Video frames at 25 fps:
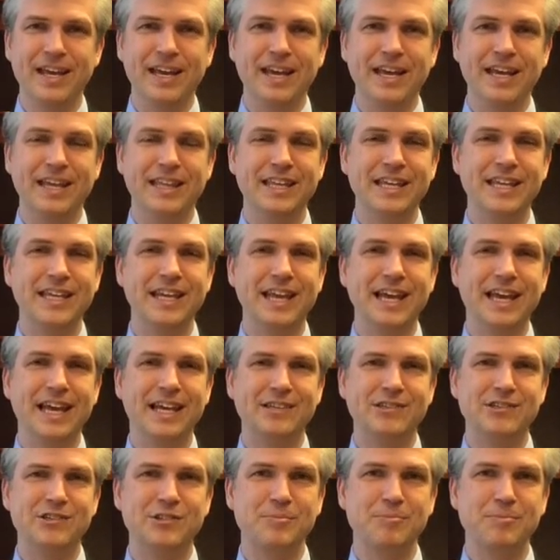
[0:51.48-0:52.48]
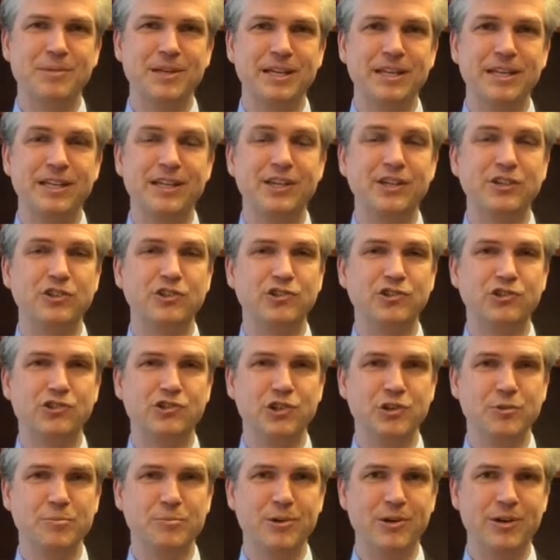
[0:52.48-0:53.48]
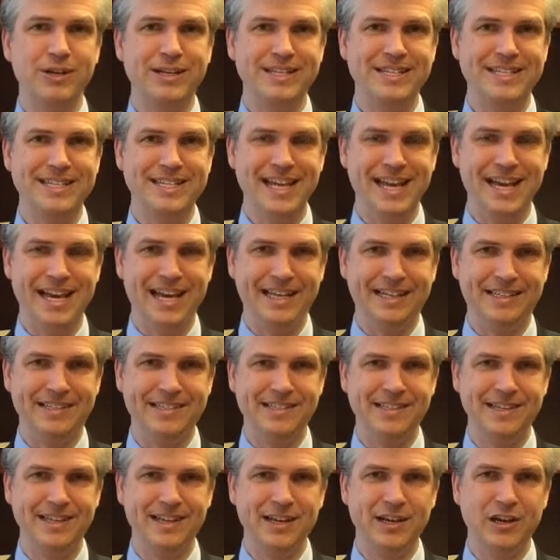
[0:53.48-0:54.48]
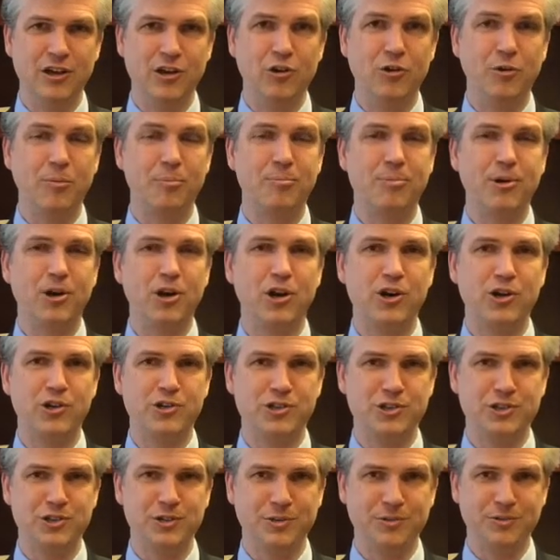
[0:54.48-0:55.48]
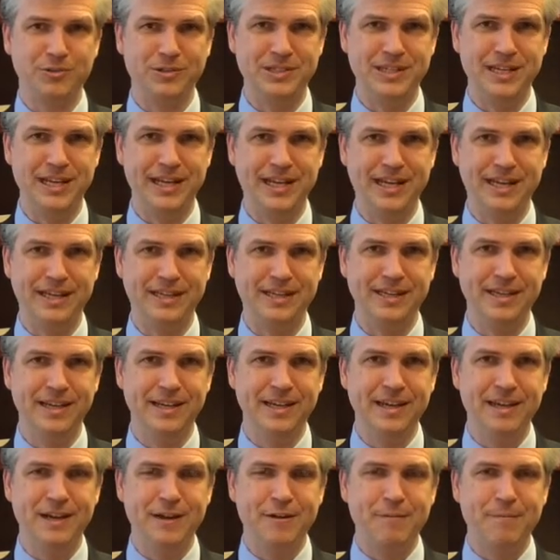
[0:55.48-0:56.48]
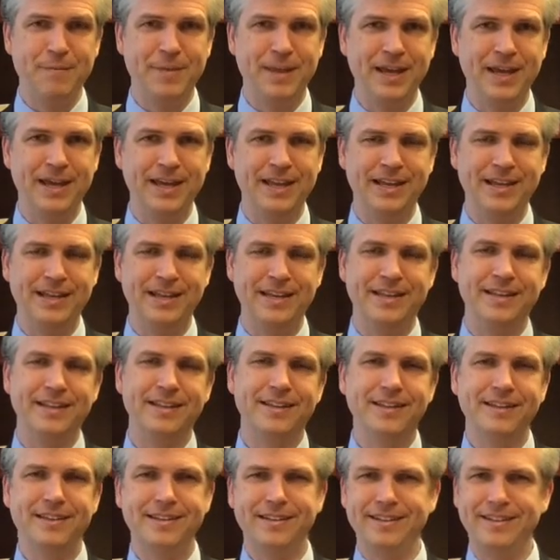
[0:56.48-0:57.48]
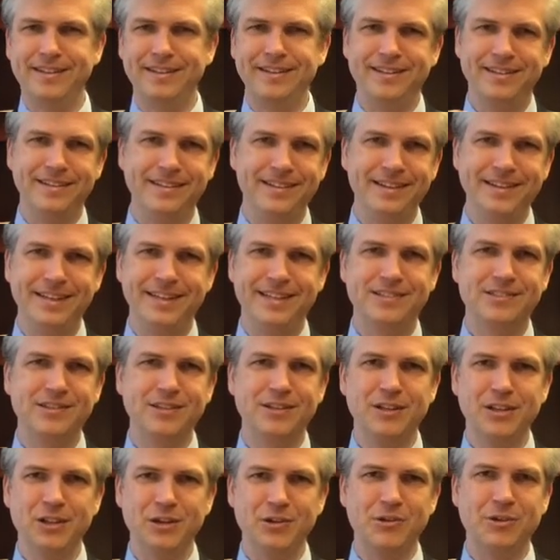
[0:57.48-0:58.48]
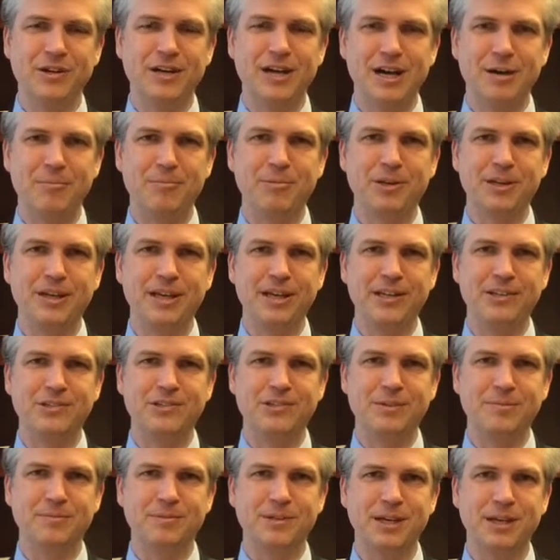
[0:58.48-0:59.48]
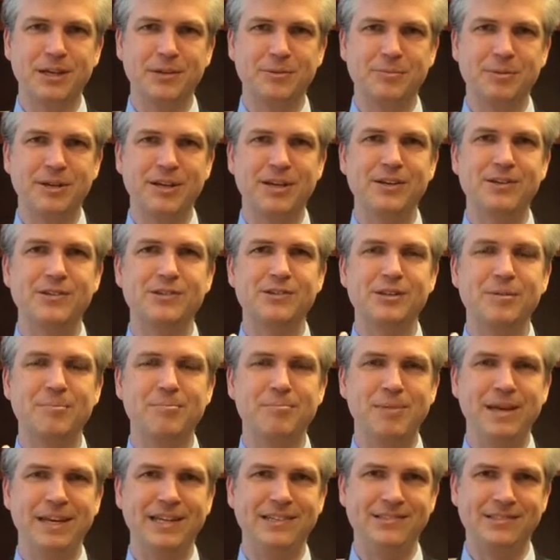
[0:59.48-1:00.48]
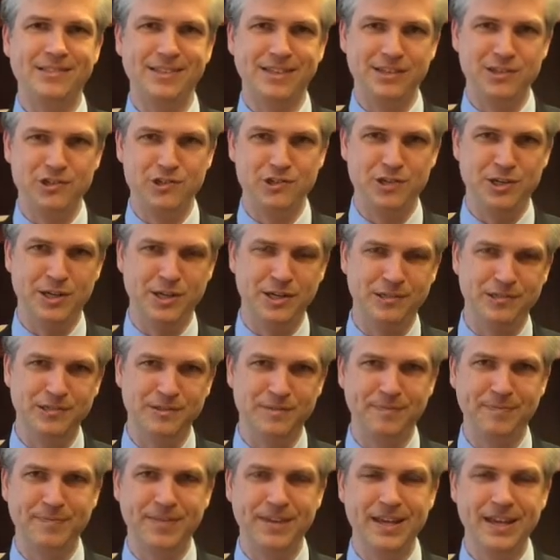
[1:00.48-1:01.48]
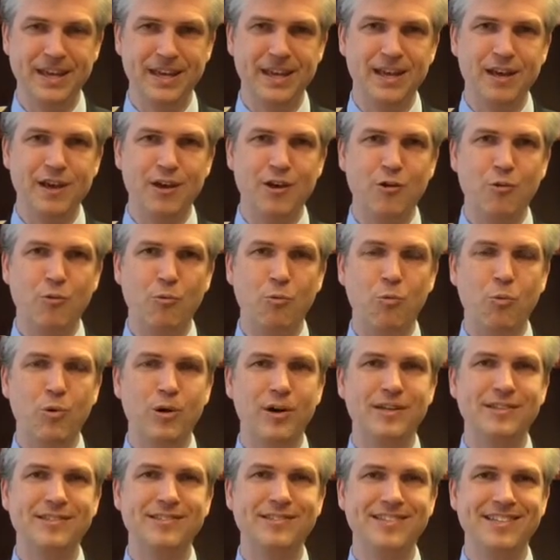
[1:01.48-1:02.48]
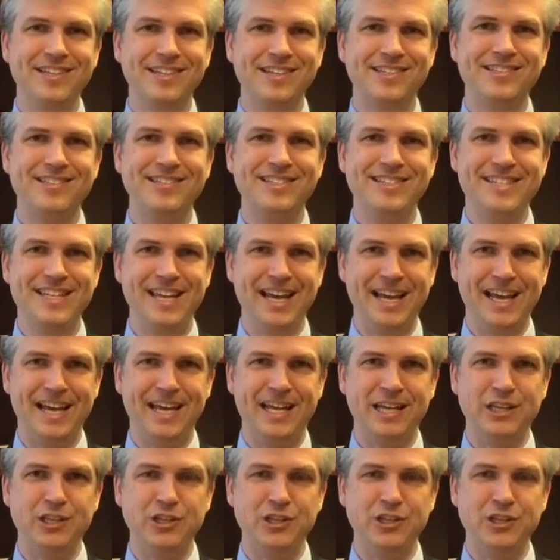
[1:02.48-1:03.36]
And then it has to be consumer debt or personal debt. And it, it gets a little complicated sometimes, but here's the basic gist Was this debt